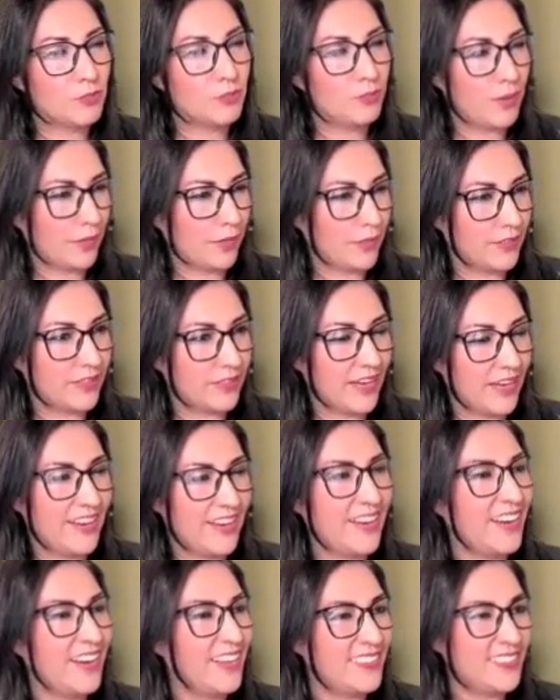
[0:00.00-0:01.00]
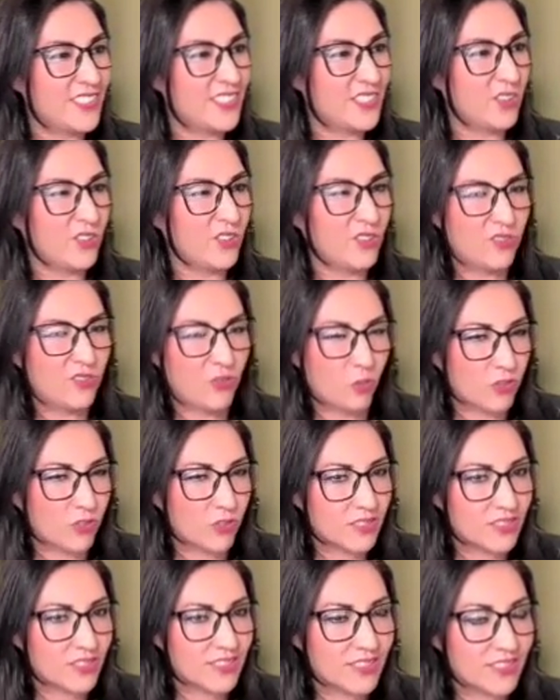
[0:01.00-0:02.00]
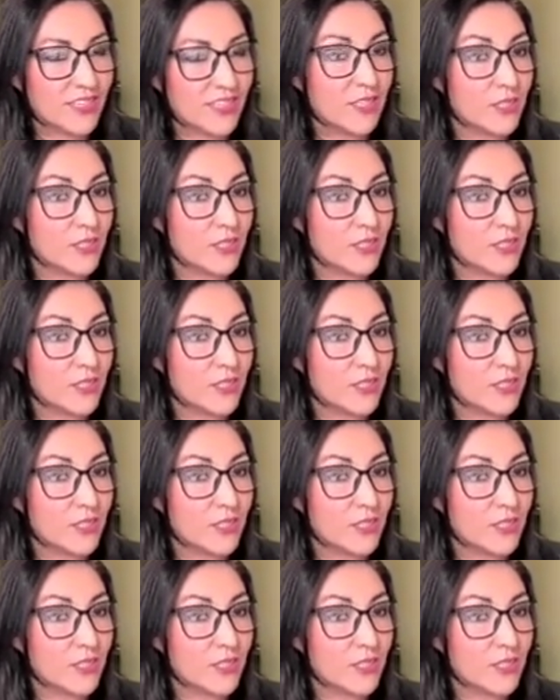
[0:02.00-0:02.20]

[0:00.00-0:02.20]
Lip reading: better and not so forced.